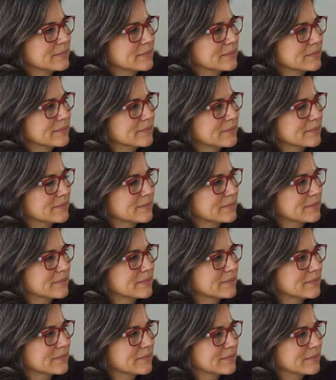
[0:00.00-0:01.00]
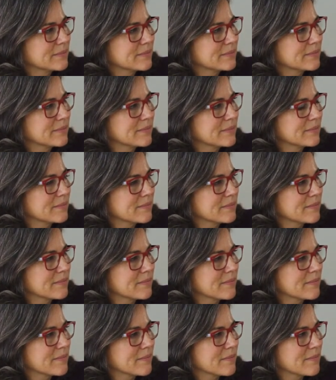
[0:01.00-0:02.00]

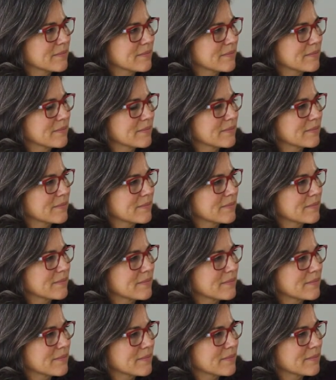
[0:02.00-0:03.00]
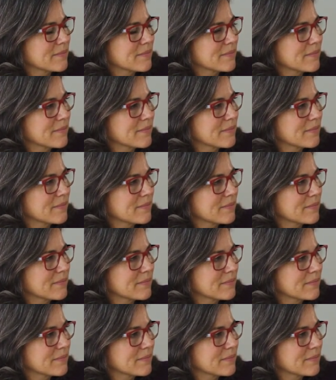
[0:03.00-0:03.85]
The person shown says nothing.